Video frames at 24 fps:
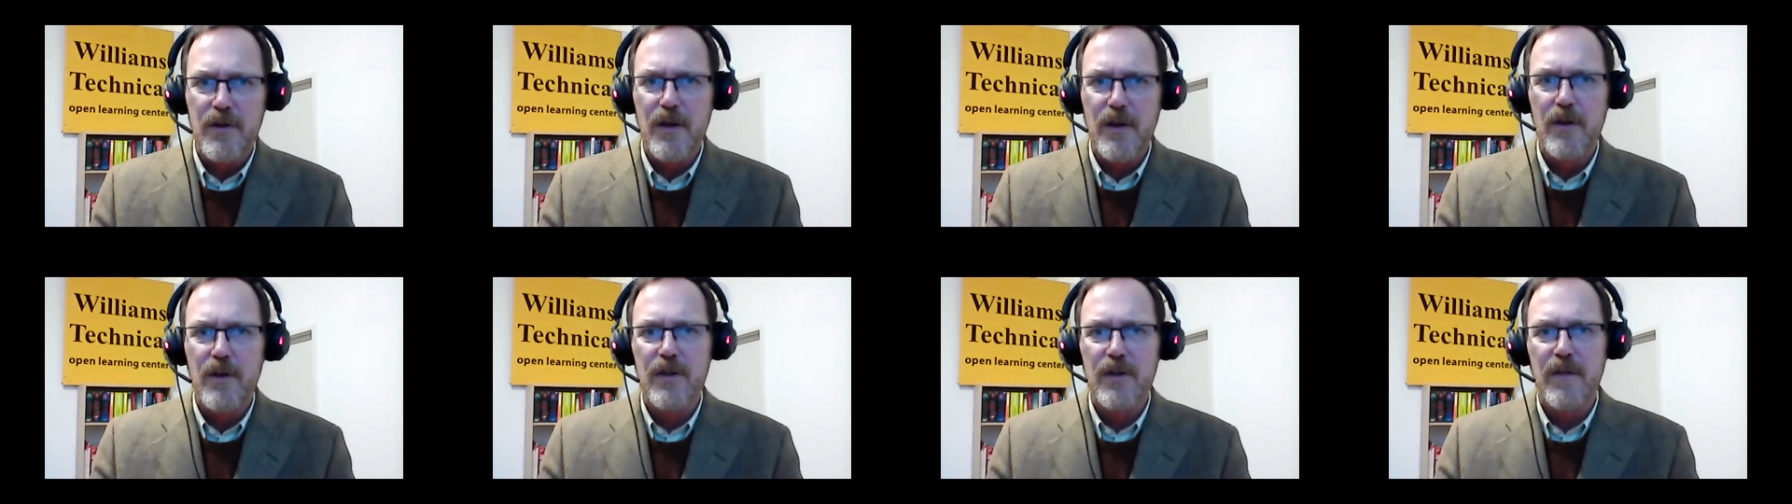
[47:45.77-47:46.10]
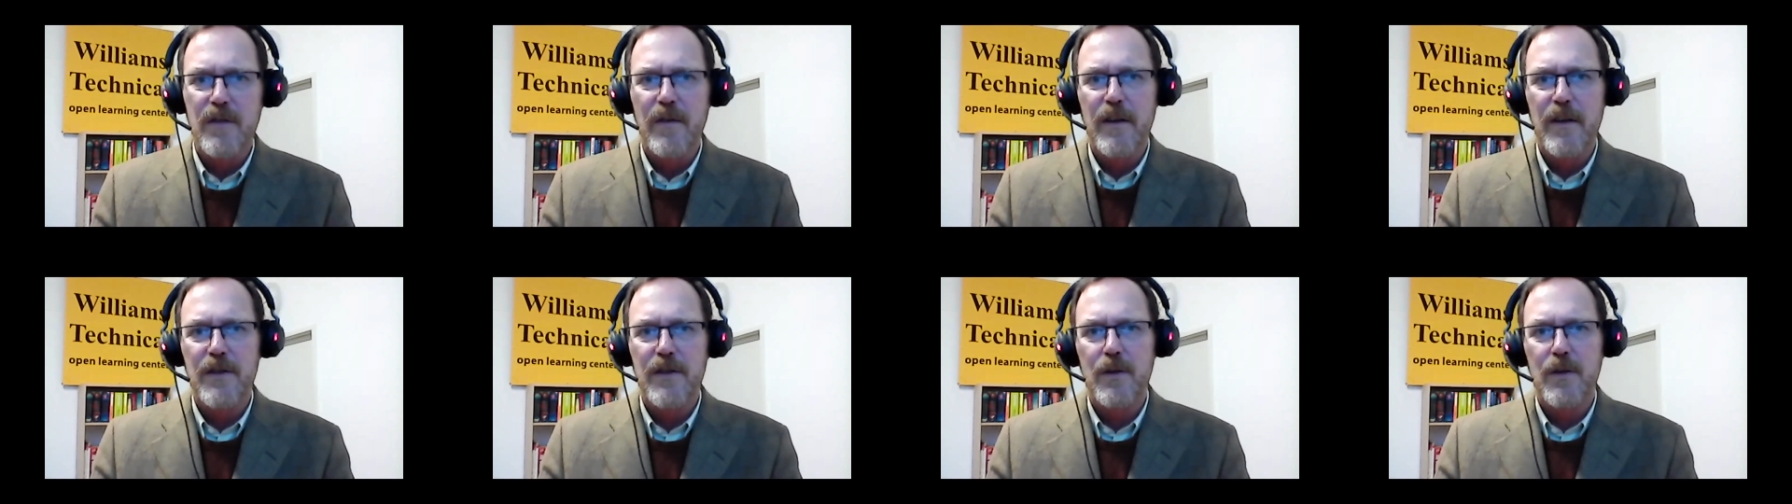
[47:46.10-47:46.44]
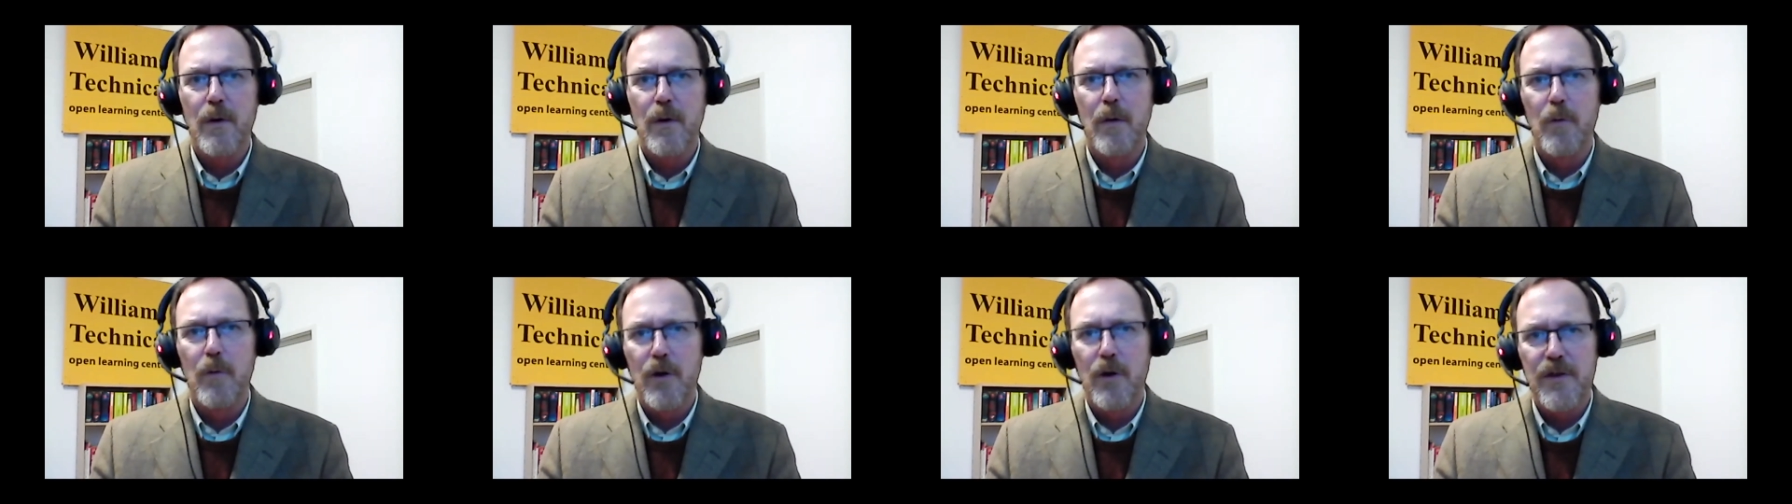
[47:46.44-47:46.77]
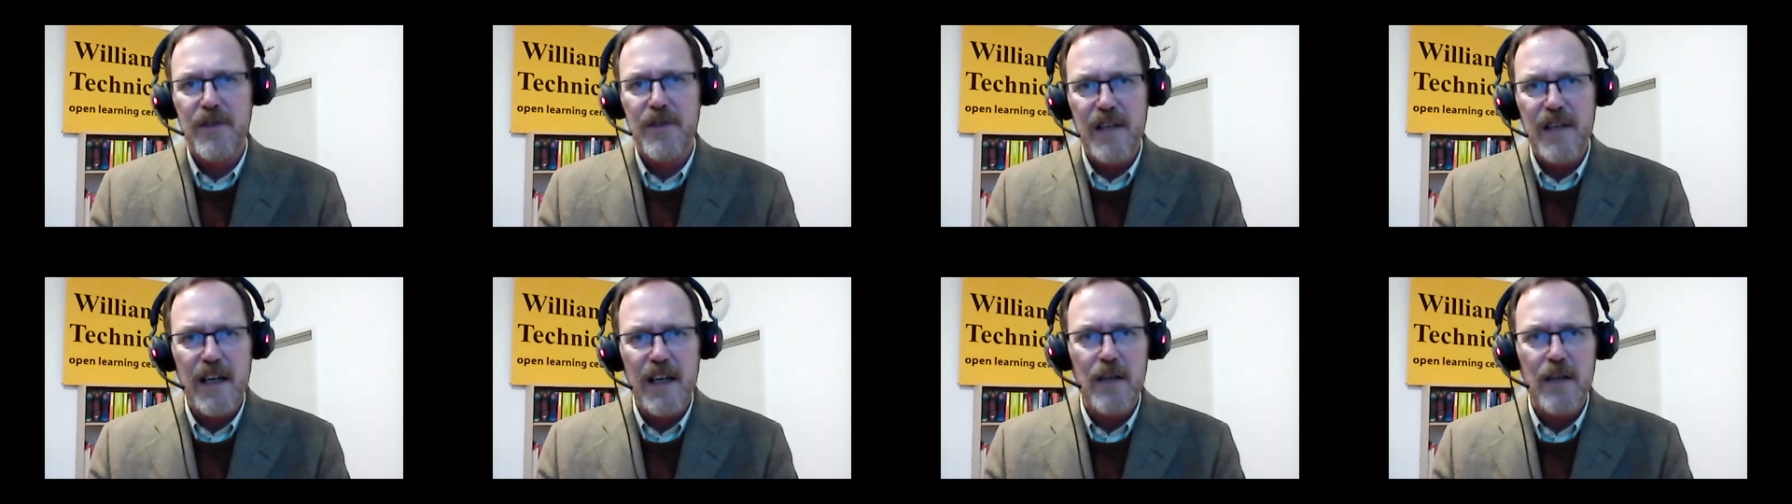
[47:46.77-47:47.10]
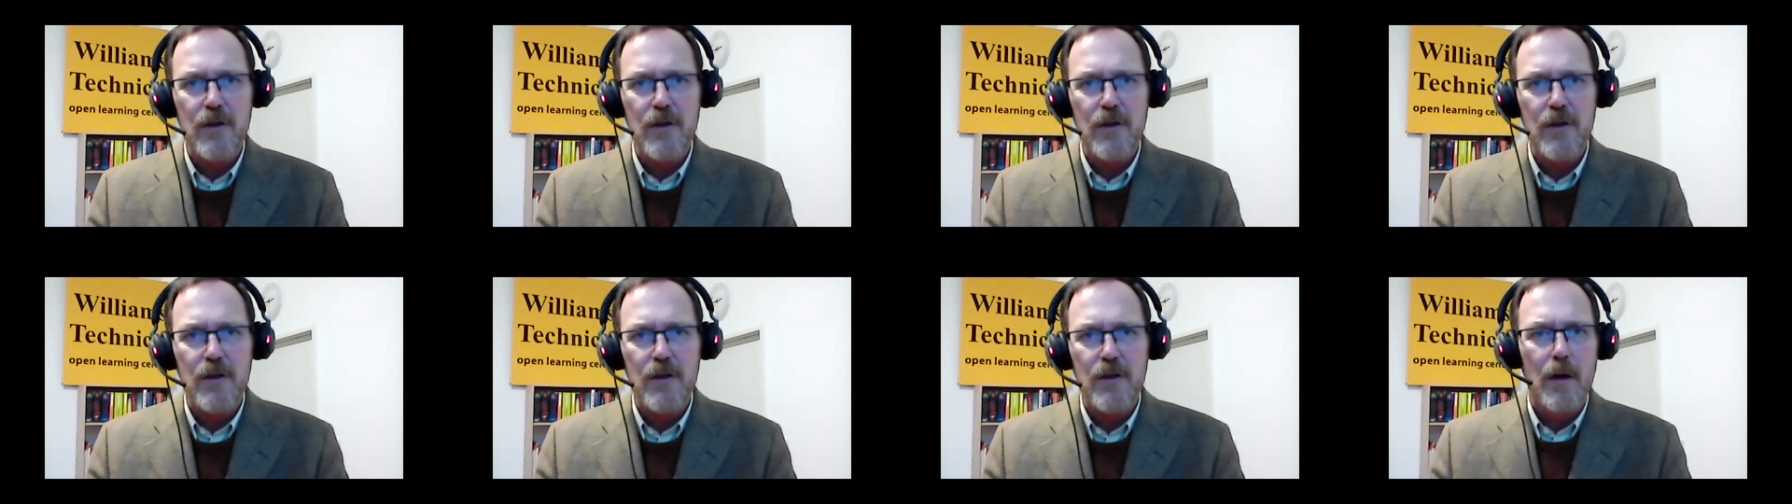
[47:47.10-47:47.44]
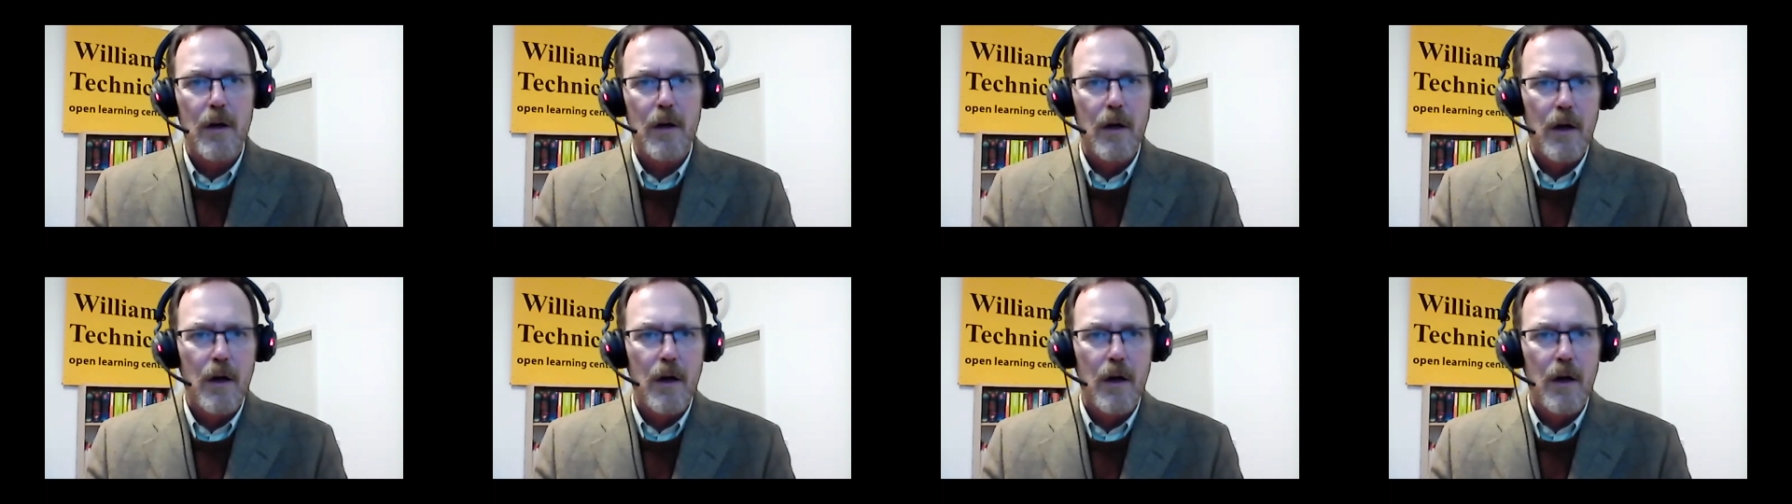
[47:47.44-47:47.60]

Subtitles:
those of us who are more senior,